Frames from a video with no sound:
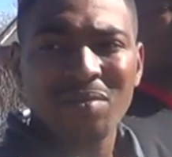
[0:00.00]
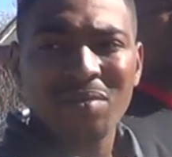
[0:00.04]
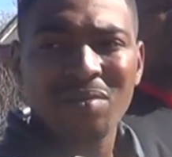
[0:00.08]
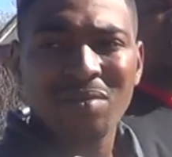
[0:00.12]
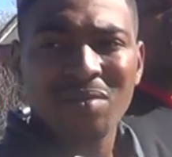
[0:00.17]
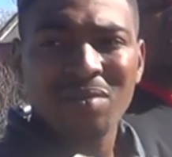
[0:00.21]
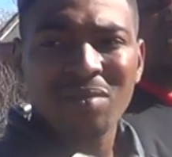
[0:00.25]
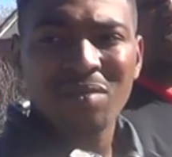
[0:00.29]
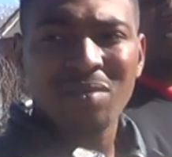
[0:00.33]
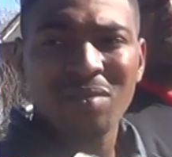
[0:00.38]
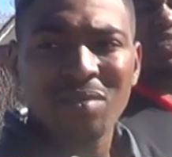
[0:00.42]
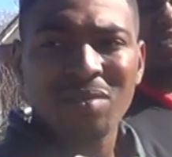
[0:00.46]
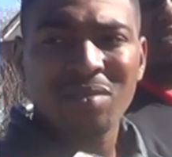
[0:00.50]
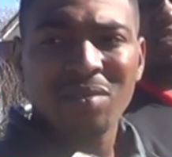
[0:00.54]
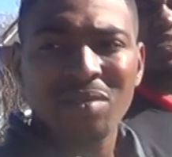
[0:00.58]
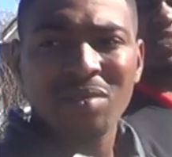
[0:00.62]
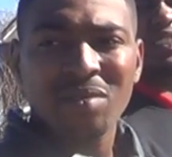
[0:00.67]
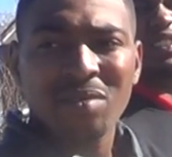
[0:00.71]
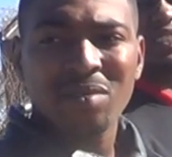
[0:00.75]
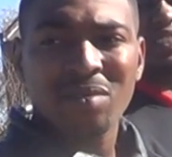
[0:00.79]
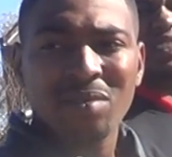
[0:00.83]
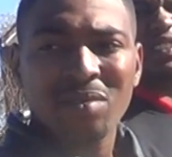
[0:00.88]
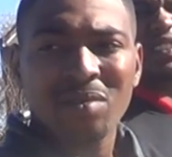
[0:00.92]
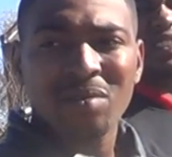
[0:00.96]

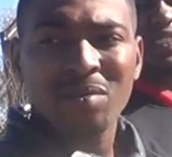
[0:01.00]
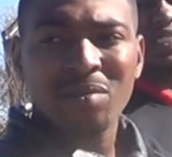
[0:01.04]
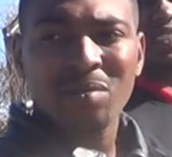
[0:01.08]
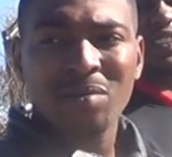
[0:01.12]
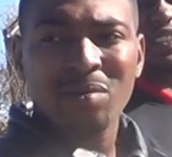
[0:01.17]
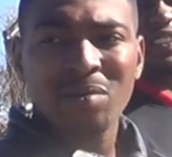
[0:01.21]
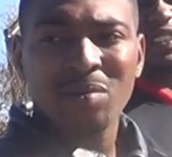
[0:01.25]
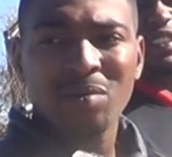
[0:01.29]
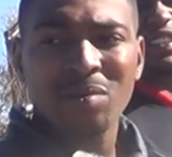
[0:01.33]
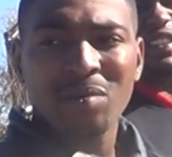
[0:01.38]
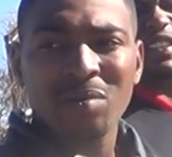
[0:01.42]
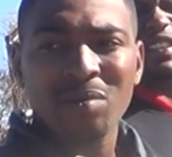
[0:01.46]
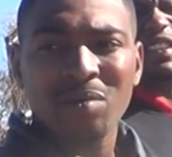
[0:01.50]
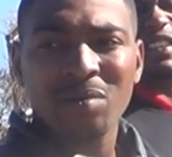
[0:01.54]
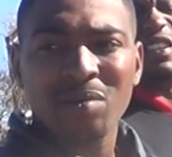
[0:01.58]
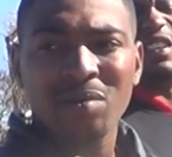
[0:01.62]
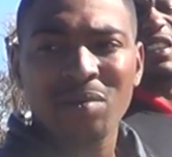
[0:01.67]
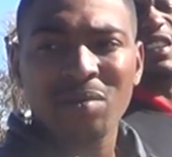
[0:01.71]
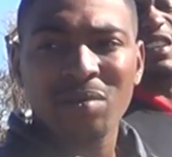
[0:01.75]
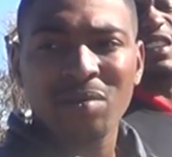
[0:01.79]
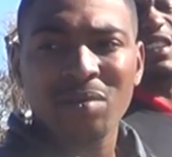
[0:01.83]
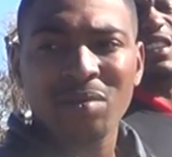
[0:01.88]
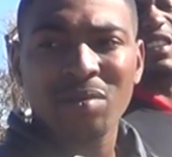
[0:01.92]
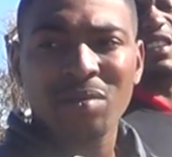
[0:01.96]

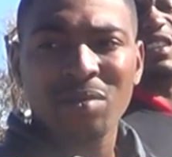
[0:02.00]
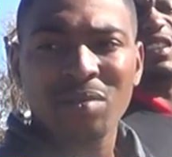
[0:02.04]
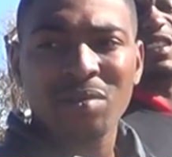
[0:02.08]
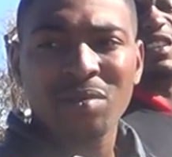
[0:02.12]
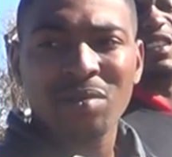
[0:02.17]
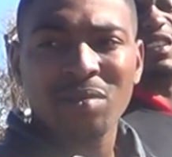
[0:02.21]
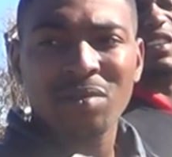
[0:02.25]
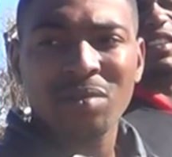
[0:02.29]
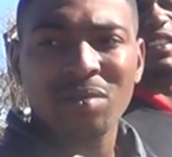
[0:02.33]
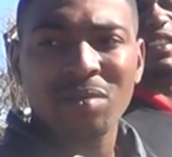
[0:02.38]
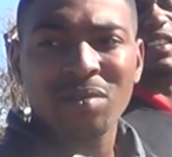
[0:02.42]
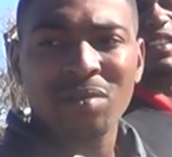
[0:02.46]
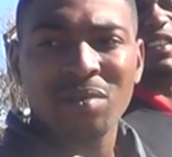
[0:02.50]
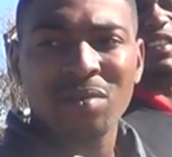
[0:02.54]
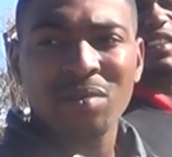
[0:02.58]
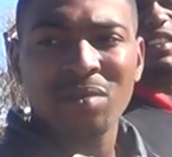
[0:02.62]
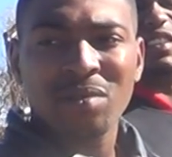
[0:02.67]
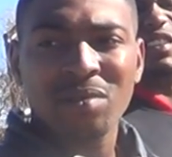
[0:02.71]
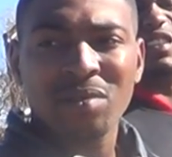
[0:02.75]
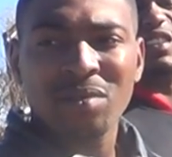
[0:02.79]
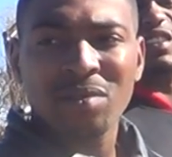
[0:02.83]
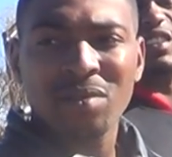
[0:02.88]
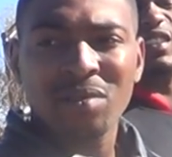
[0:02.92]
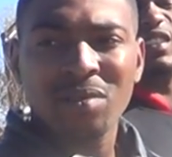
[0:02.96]

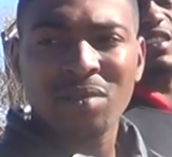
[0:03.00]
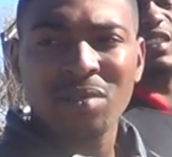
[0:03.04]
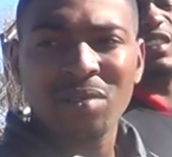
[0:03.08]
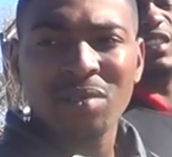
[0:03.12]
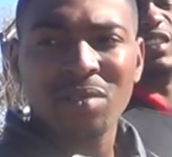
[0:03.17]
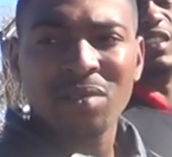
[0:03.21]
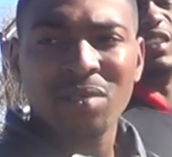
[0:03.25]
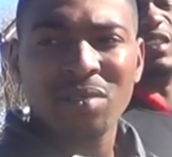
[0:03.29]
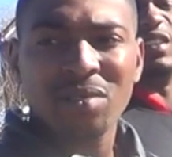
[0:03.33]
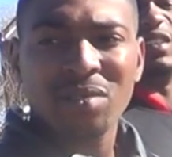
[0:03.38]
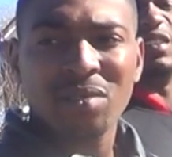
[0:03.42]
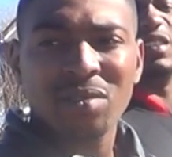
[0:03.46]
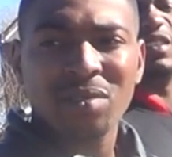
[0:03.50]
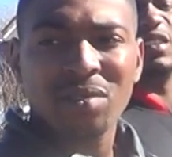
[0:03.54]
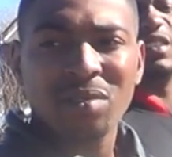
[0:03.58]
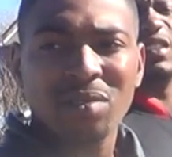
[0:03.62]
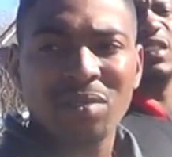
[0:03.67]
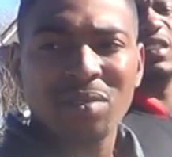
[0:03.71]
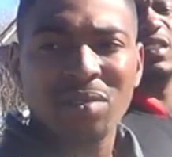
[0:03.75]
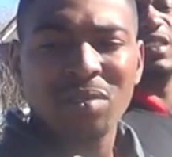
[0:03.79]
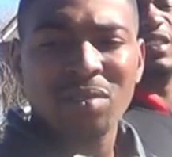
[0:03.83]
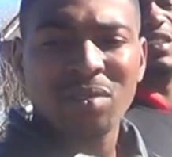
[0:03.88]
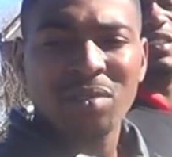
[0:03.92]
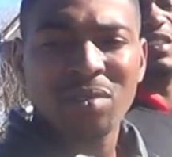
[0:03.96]

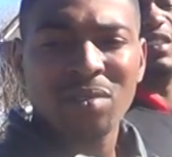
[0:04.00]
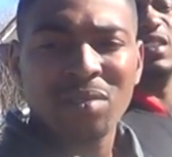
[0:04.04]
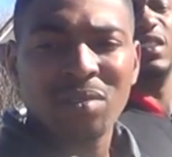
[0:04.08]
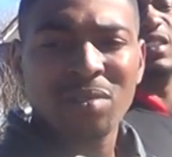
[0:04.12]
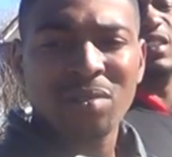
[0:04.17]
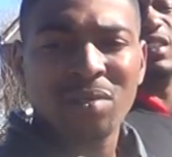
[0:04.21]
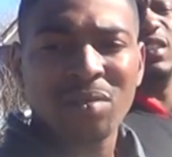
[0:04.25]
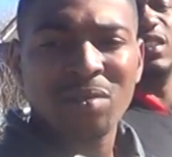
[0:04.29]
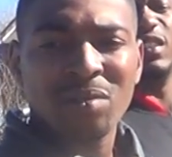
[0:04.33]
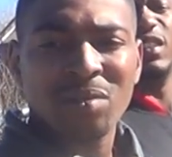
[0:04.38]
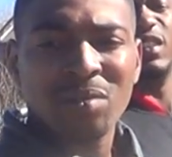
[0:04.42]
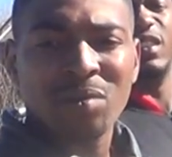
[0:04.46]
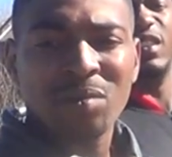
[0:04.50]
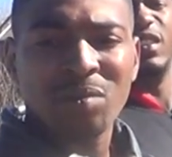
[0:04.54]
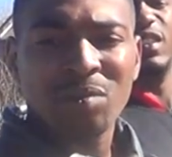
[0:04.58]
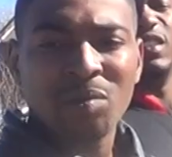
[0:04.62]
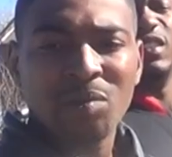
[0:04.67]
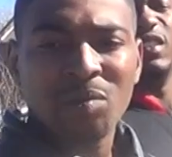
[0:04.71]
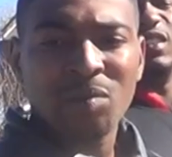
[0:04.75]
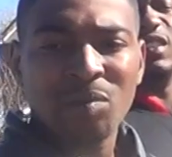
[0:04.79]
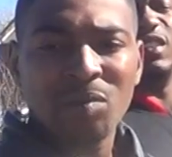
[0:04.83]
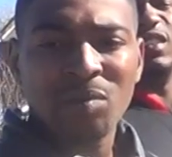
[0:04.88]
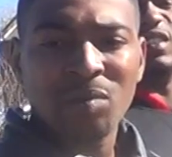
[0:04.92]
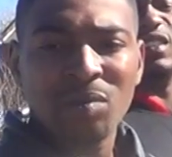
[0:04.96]

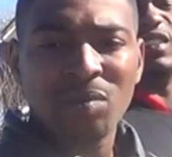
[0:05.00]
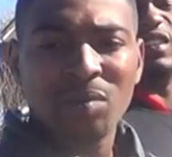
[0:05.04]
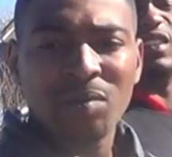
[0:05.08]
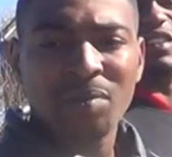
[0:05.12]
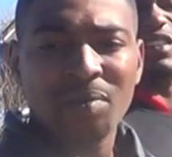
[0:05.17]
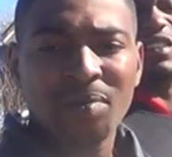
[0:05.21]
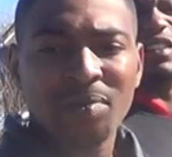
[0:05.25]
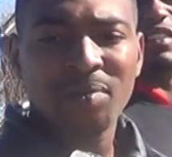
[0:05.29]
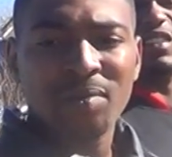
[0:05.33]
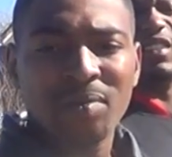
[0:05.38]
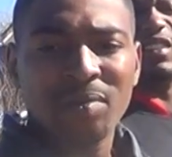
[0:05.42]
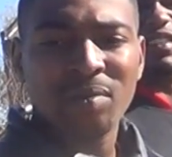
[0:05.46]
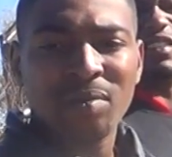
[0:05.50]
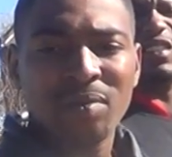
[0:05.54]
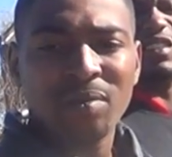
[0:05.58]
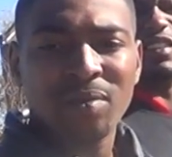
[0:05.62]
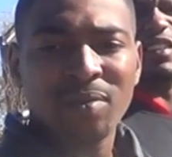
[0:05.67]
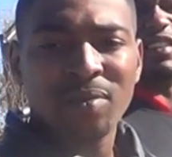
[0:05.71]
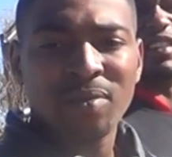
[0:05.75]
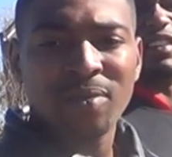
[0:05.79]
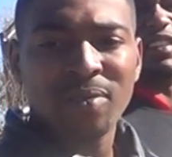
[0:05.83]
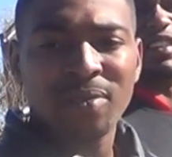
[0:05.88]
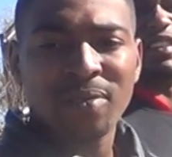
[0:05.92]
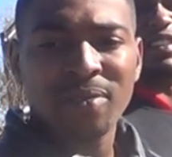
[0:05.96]

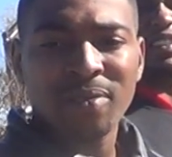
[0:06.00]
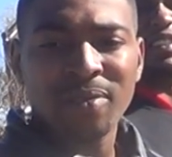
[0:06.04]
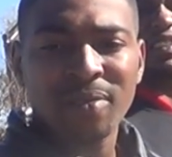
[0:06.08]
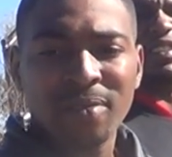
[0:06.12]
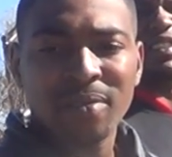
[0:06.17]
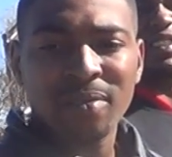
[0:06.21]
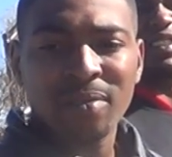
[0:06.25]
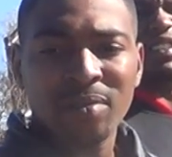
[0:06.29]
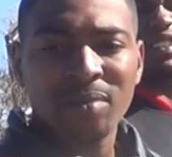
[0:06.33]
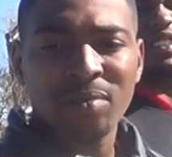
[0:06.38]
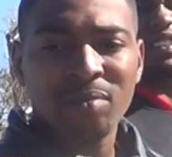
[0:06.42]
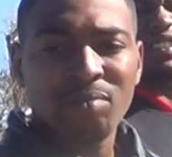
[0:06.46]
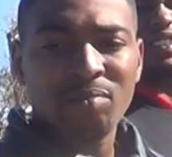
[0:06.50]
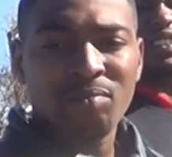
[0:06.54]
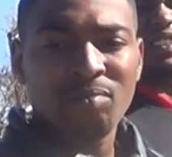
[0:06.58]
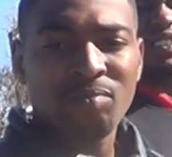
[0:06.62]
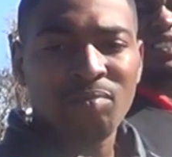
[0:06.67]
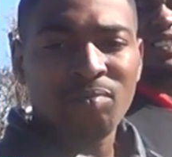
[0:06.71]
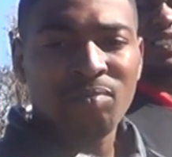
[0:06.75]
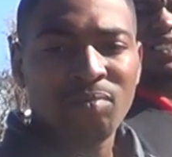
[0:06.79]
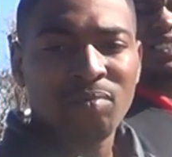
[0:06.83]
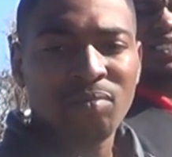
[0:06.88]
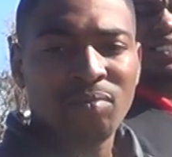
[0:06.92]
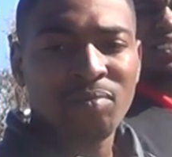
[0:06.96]

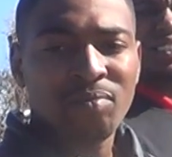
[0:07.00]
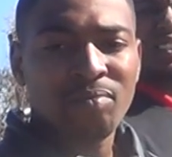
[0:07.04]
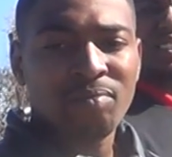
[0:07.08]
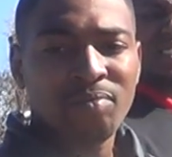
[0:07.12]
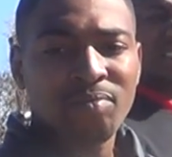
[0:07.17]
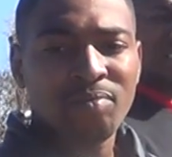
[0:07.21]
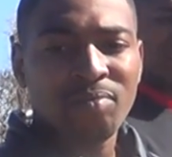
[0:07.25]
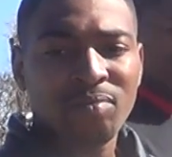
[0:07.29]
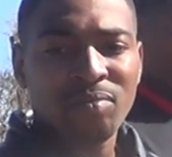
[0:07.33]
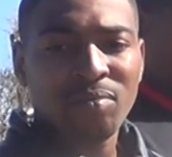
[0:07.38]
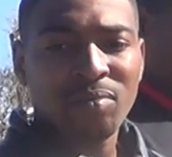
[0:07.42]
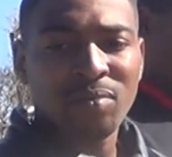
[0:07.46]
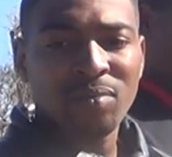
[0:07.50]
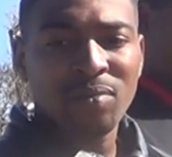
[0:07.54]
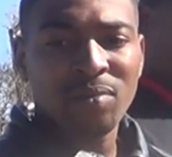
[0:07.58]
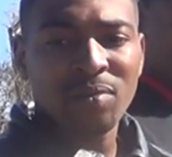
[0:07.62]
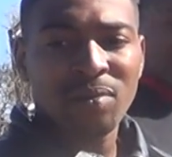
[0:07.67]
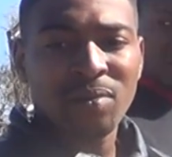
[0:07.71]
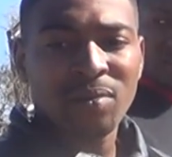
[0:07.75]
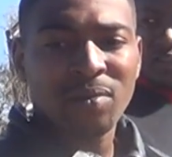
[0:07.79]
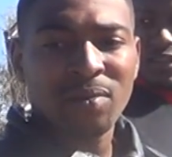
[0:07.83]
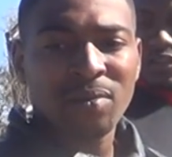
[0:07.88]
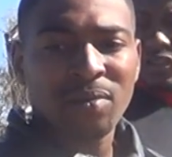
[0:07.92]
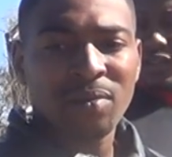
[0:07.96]
(silent)